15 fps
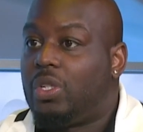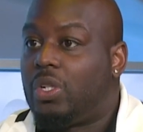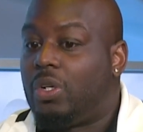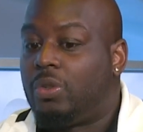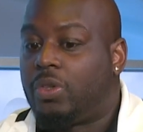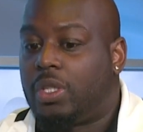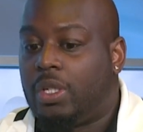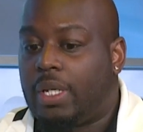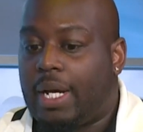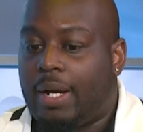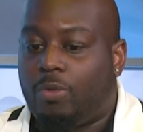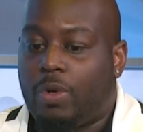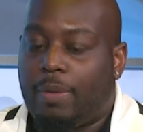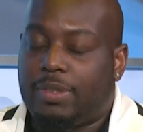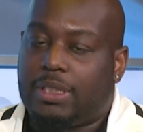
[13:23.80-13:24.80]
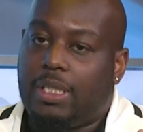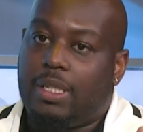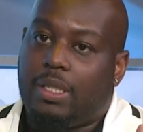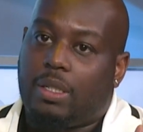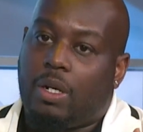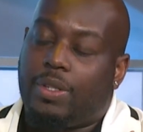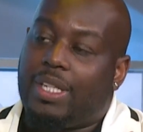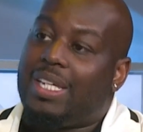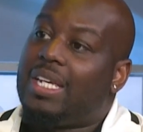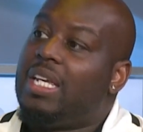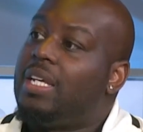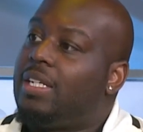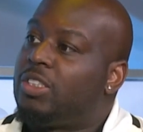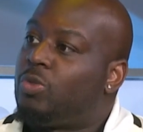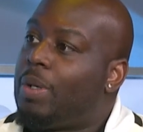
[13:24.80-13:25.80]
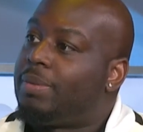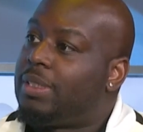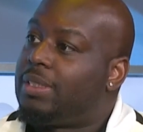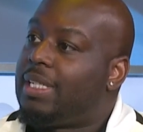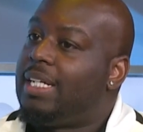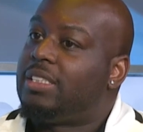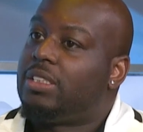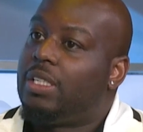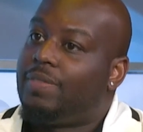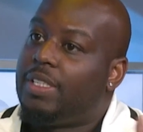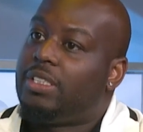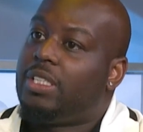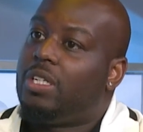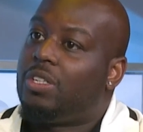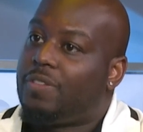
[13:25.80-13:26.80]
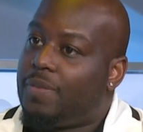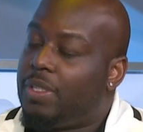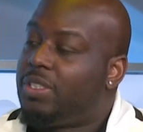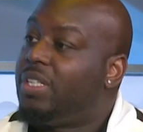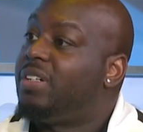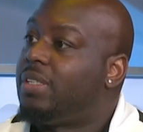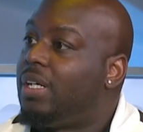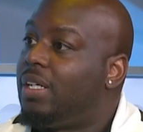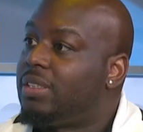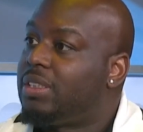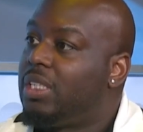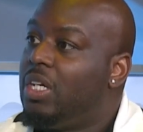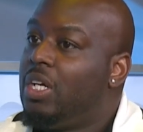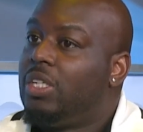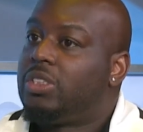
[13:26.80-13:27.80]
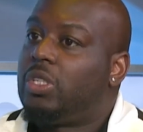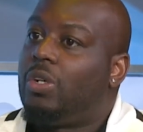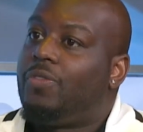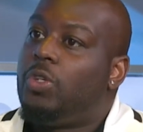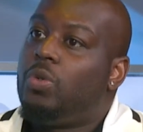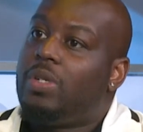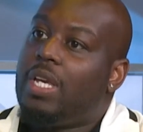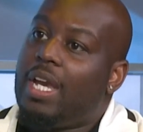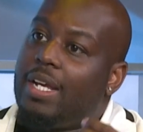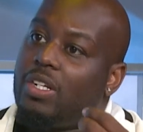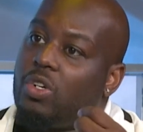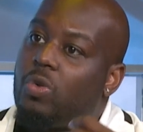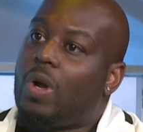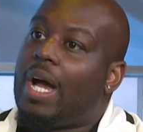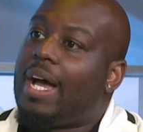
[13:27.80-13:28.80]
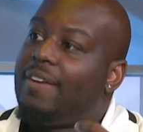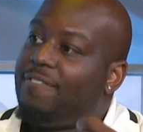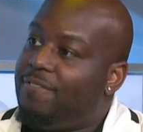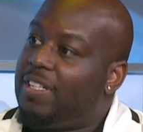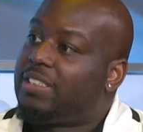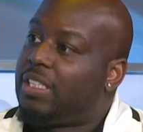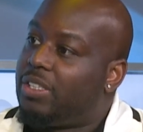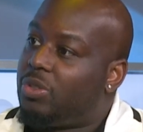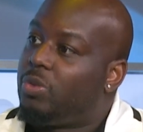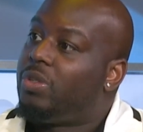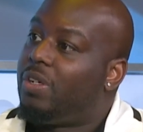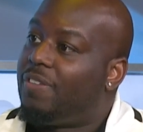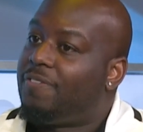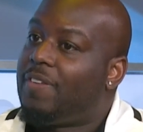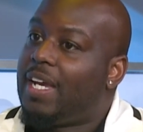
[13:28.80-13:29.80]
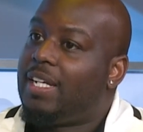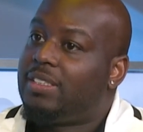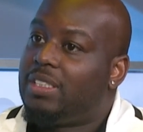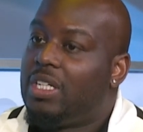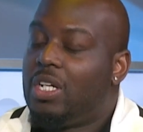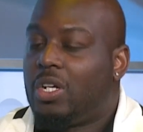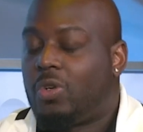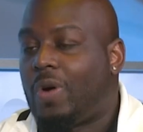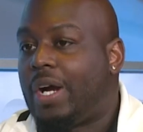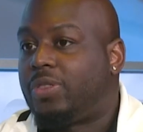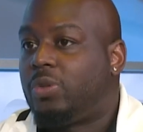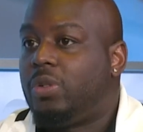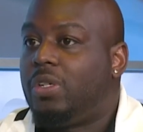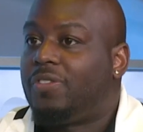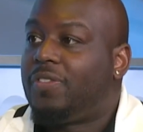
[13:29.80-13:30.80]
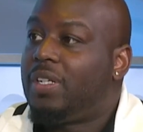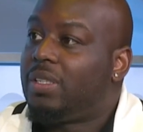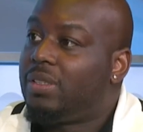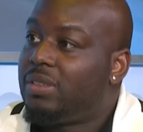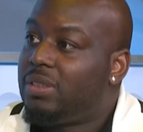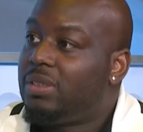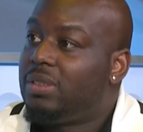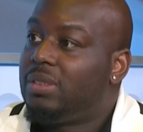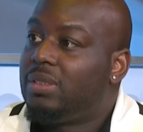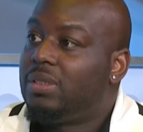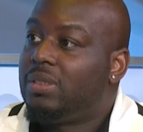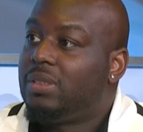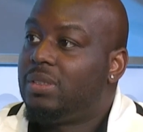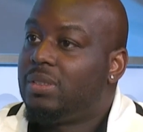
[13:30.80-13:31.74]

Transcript: you know, the I represent or the ink is representation of the tears from the tear ducts. So if you can't cry physically through your face, yes. cry through your fingers. That